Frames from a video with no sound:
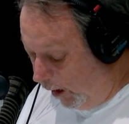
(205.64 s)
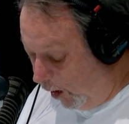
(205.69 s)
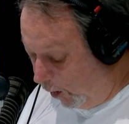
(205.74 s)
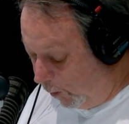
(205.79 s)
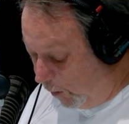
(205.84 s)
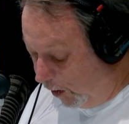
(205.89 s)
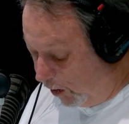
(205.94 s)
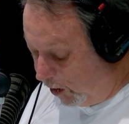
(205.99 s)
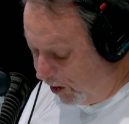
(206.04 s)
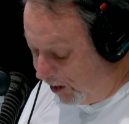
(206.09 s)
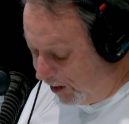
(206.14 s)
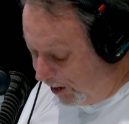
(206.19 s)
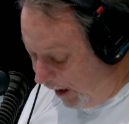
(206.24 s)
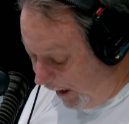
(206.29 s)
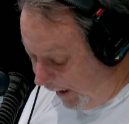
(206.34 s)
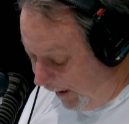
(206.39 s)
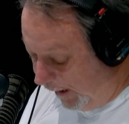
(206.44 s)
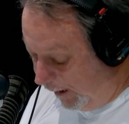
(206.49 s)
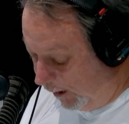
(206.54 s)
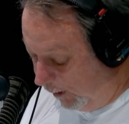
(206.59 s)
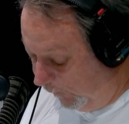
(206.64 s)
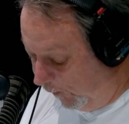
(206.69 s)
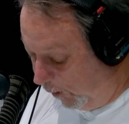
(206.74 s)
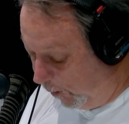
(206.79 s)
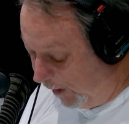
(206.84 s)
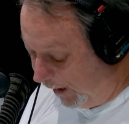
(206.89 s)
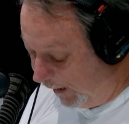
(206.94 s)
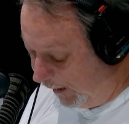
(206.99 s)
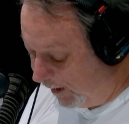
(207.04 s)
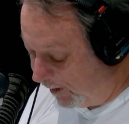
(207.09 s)
On which day of the
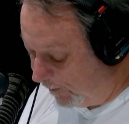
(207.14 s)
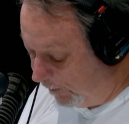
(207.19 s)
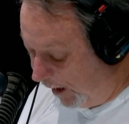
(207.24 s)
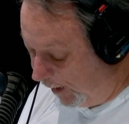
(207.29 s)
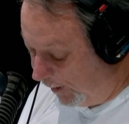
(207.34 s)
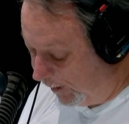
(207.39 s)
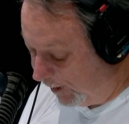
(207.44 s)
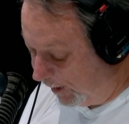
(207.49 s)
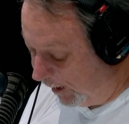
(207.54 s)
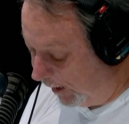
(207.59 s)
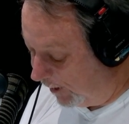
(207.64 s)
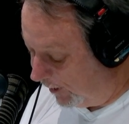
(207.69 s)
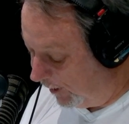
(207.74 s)
week is Mother's Day